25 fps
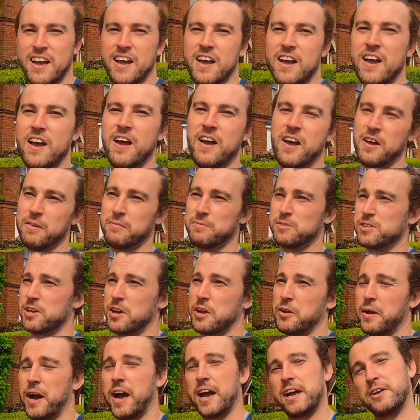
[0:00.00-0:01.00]
Um,
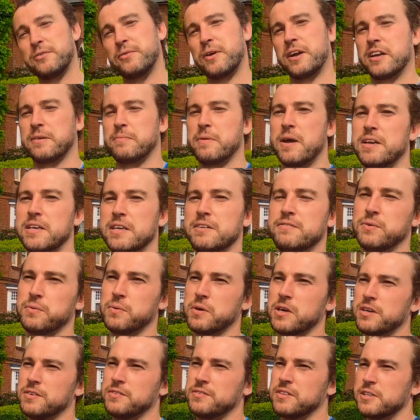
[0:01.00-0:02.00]
so highly recommend if
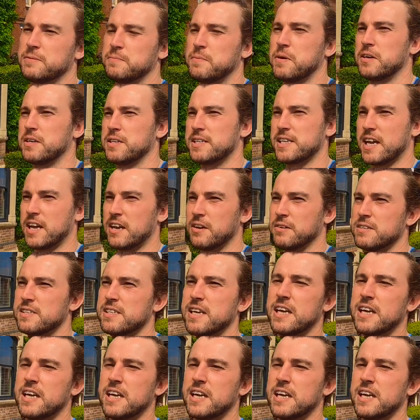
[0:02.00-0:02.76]
you are in this part of town.